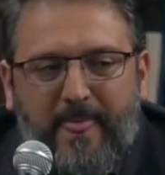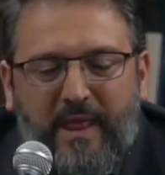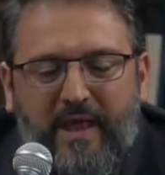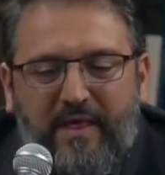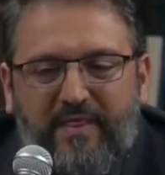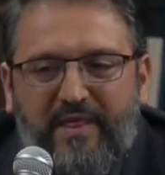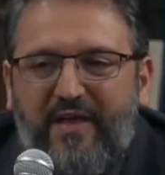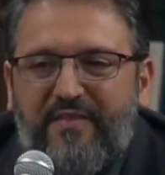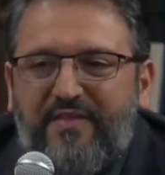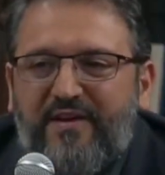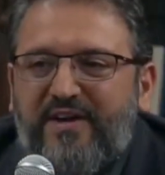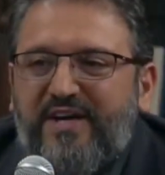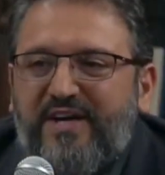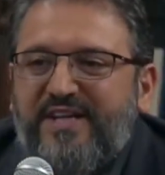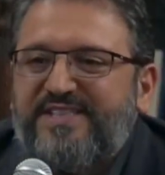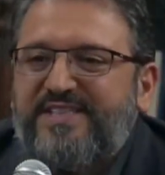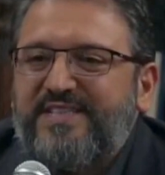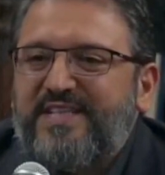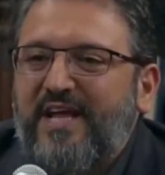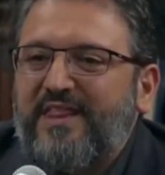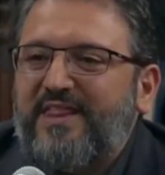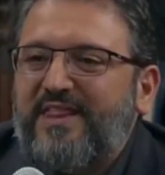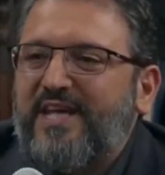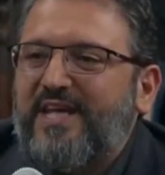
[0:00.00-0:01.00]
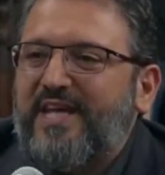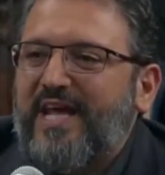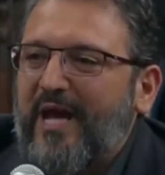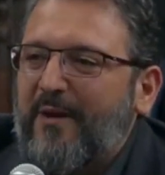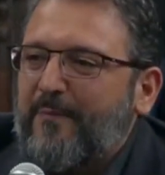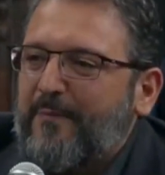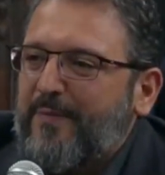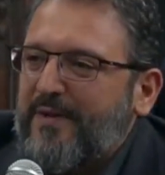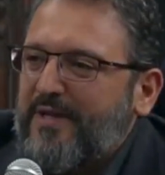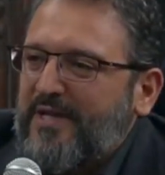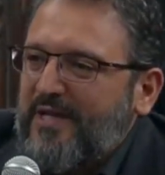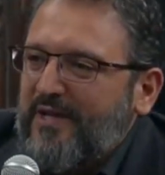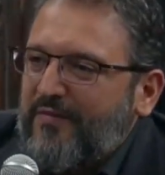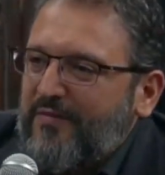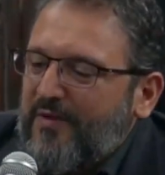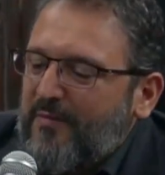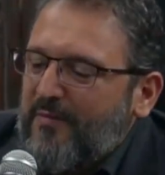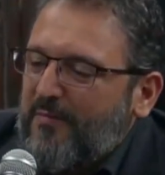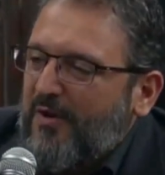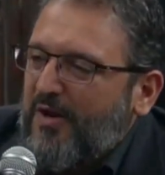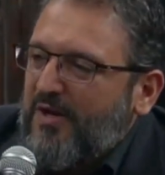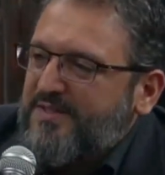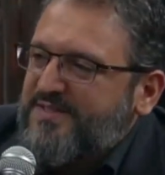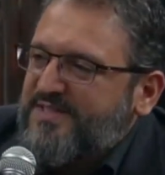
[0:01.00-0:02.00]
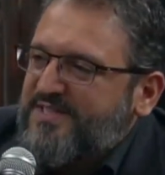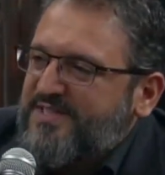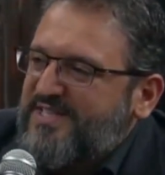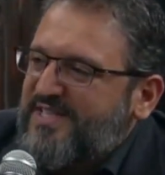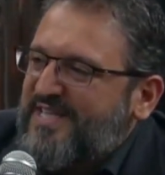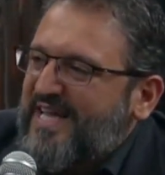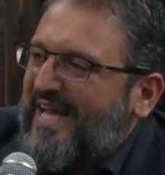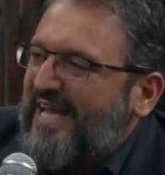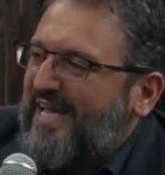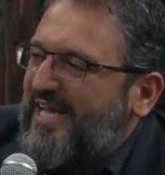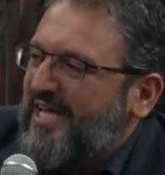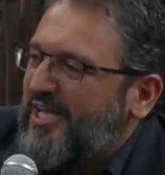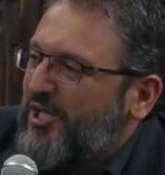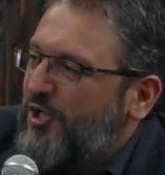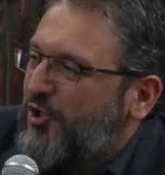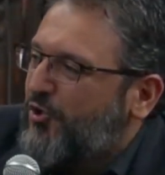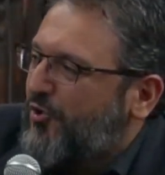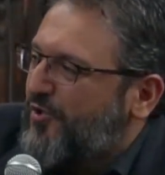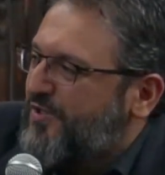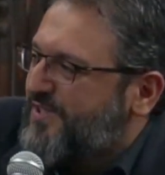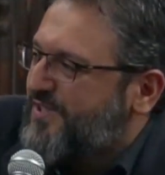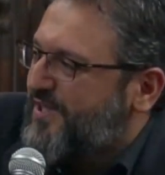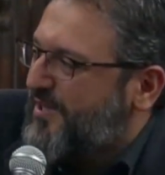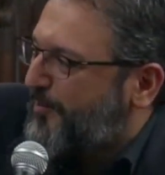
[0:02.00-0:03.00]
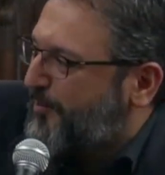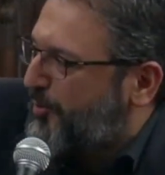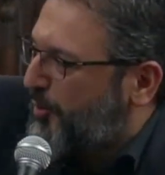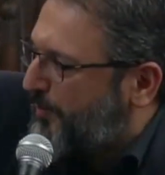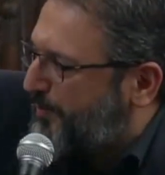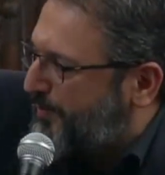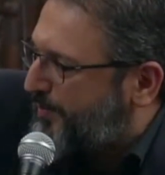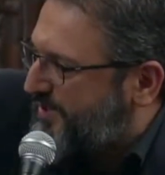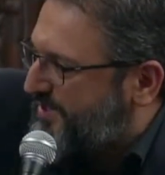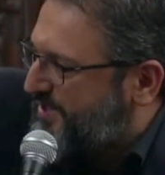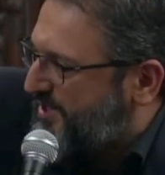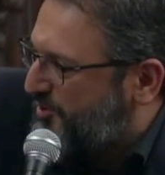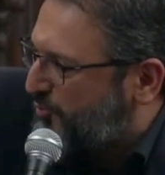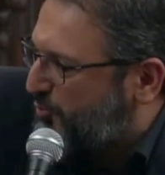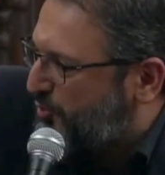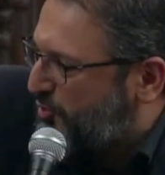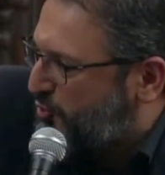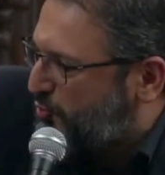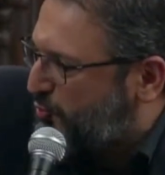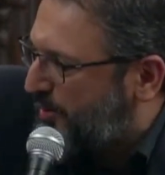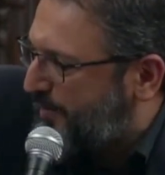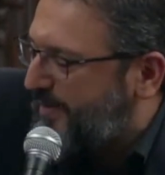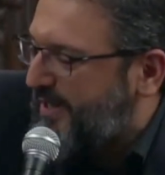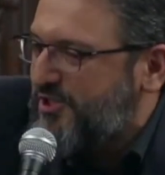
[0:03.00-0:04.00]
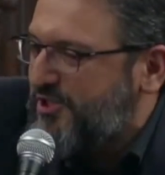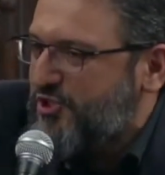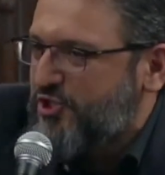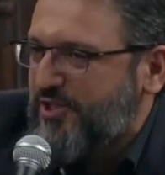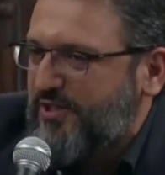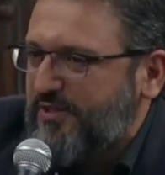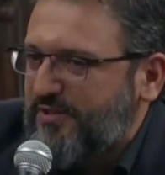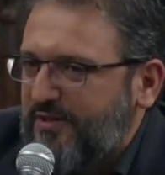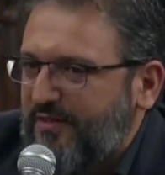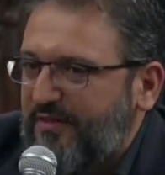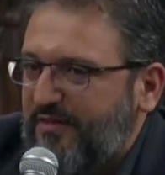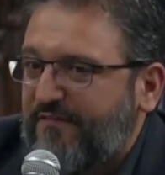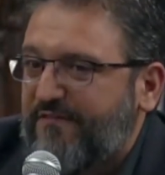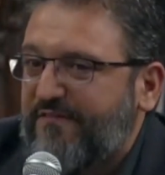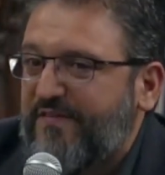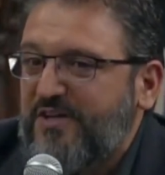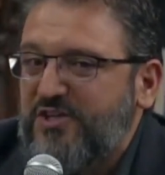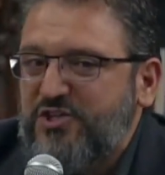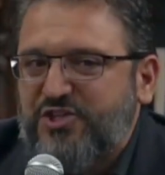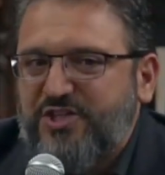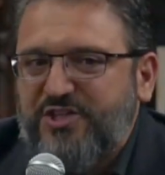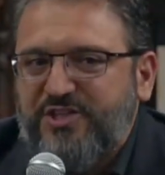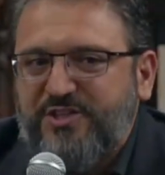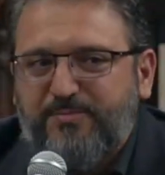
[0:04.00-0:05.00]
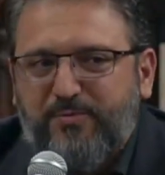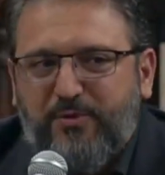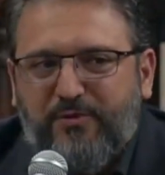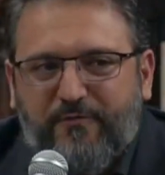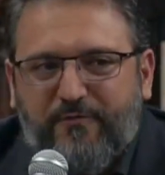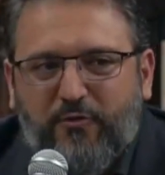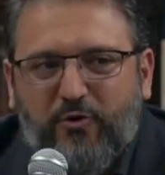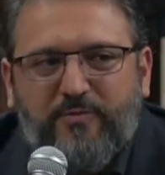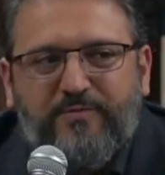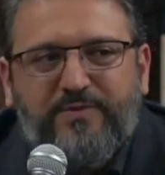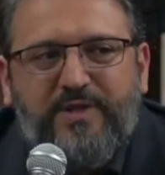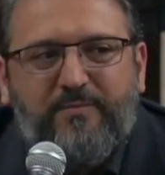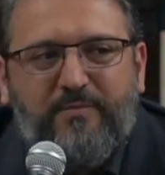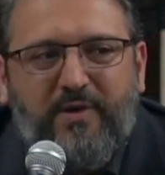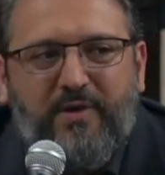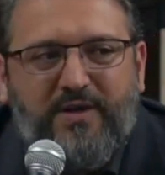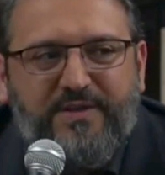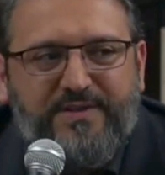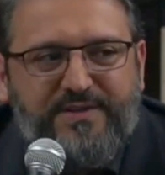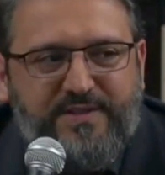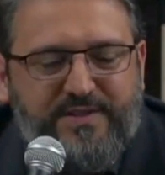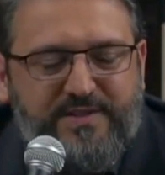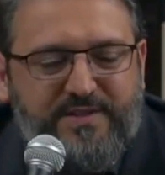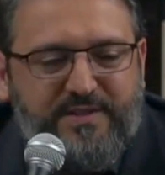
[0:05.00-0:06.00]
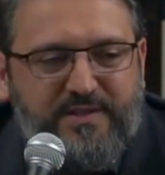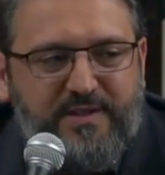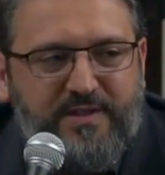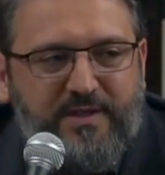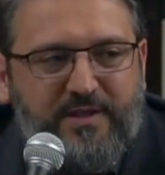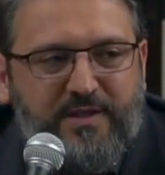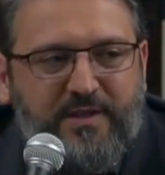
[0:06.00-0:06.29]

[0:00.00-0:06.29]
That there is nothing happening in the mosques that hinders the purposes which we mentioned, the functions performed in mosques.